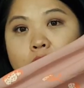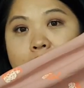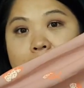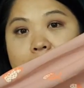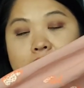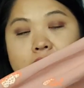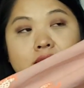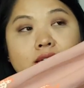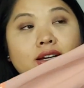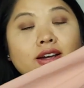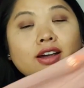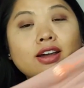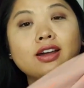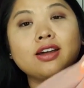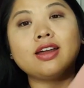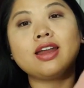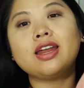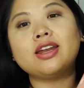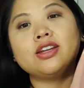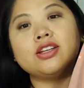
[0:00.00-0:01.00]
wide
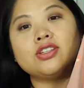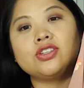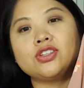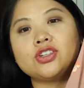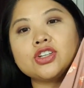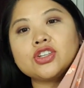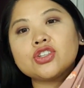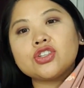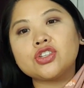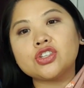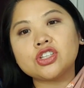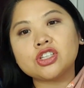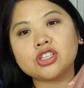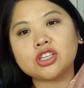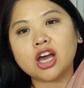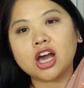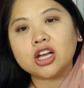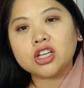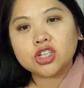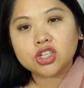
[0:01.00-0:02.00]
skirt and it's just
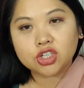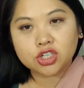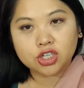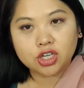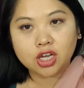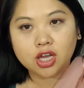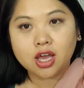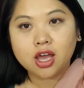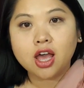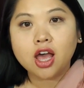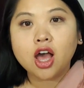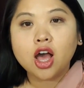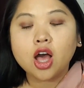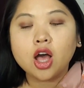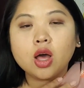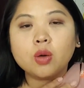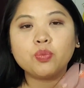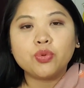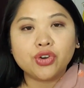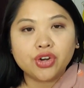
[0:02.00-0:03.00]
such
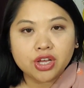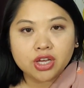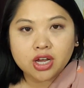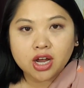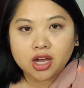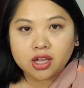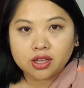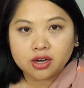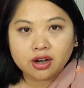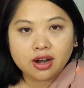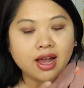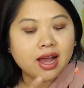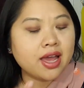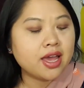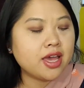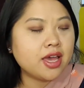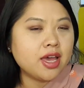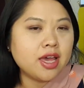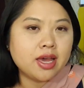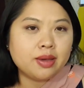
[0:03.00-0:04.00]
a pretty color. I
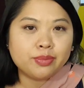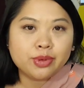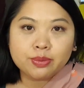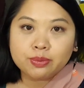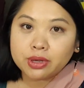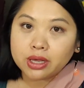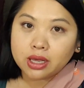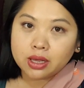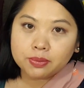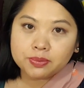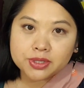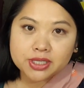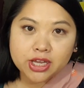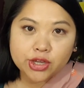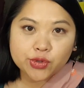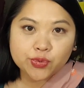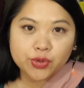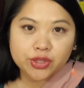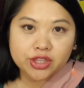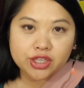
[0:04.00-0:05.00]
am
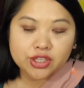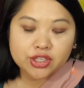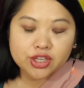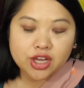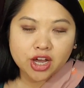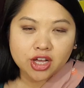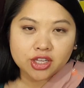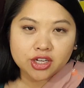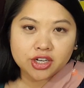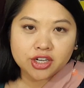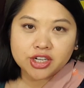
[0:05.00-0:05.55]
obsessed with this color.